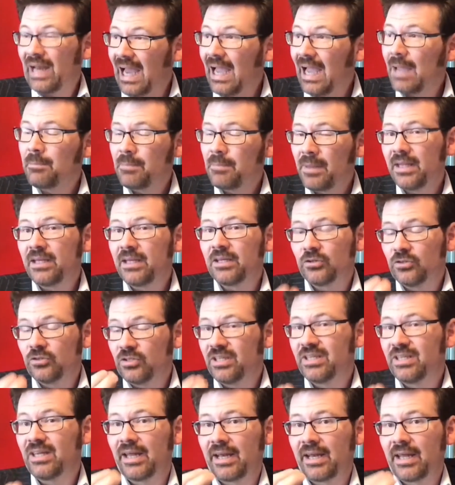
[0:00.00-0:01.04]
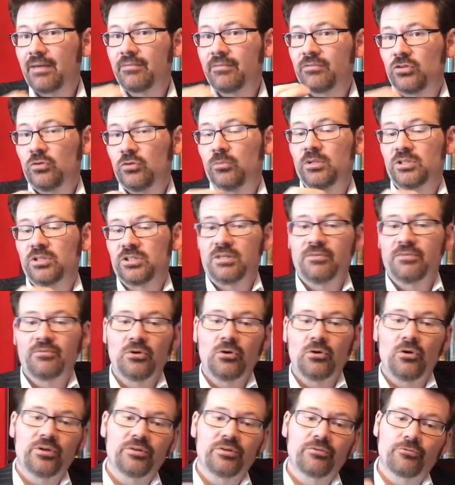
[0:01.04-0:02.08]
I bet you did not have too much
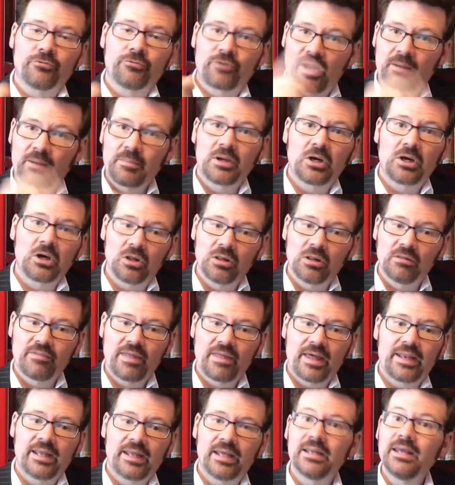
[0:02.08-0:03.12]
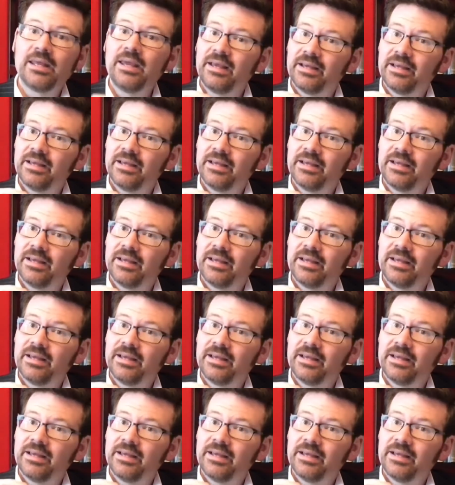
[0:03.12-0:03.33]
difficulty framing all of that in.